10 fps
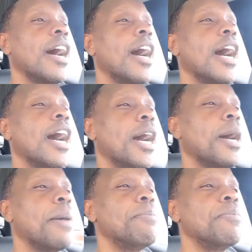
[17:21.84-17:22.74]

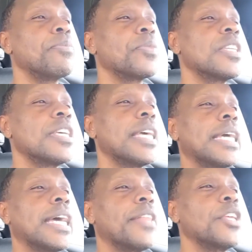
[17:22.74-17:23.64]
Um,
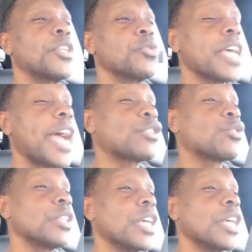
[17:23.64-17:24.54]
this was
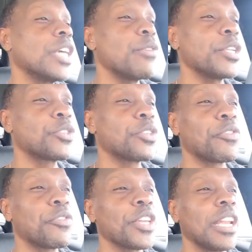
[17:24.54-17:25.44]
actually I registered
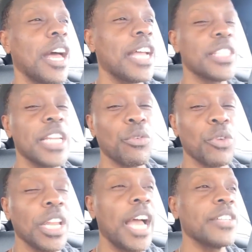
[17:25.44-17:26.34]
for the class not
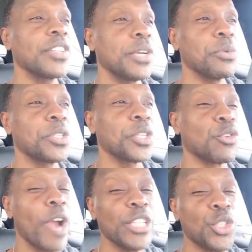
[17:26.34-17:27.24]
realizing it was a
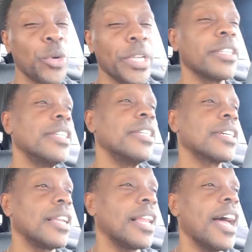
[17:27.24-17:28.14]
graduate
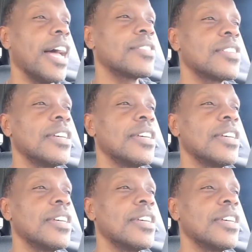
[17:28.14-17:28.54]
class.